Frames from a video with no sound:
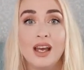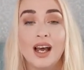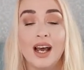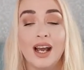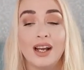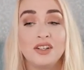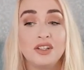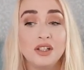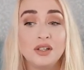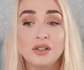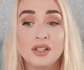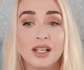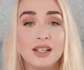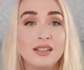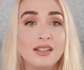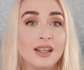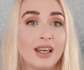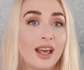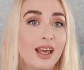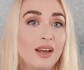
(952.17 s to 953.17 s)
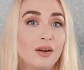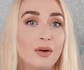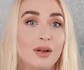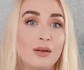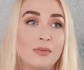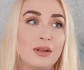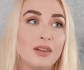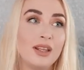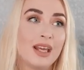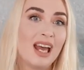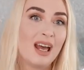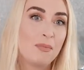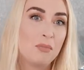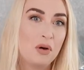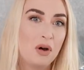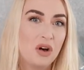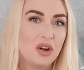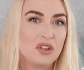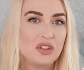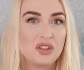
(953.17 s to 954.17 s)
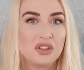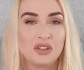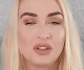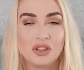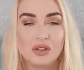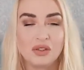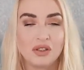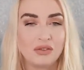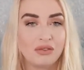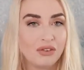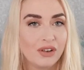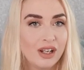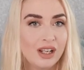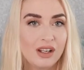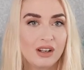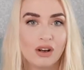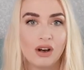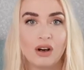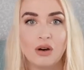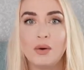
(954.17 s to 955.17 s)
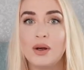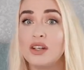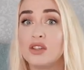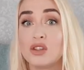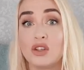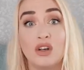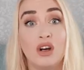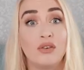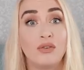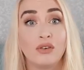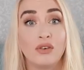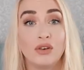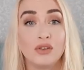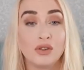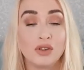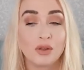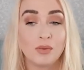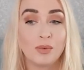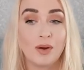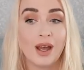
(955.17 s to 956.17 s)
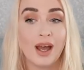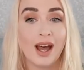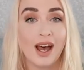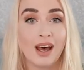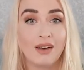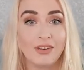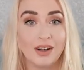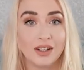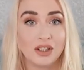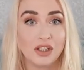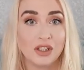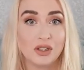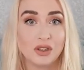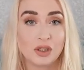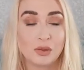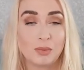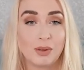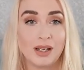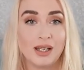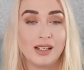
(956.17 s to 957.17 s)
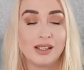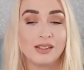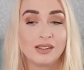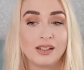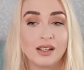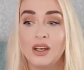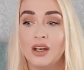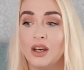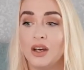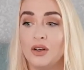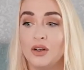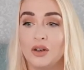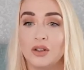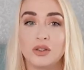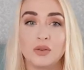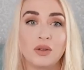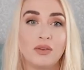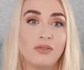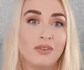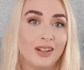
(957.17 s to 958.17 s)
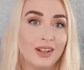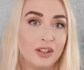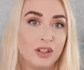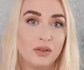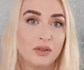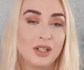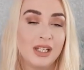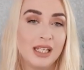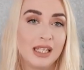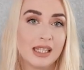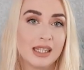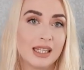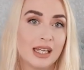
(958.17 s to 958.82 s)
I do tend to get it when I'm at the airport on duty free or when it's on offer on somewhere. I have actually just placed an order with Feel Unique.